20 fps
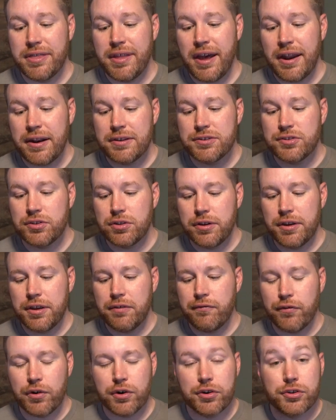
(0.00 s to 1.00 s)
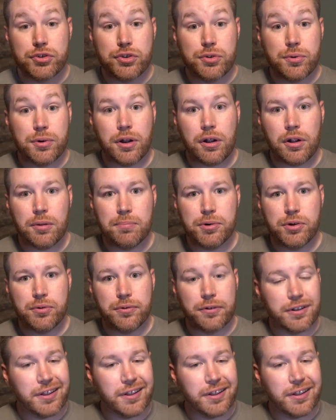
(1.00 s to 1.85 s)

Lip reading: that is looking for a do-it-all boot.